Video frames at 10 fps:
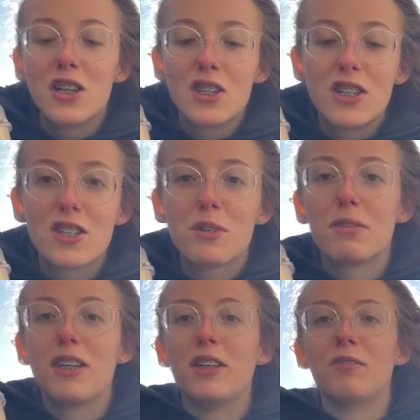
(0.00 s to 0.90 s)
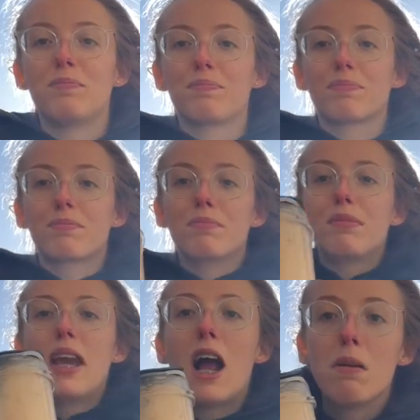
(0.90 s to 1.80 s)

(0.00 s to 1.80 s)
She's so cute. But yeah,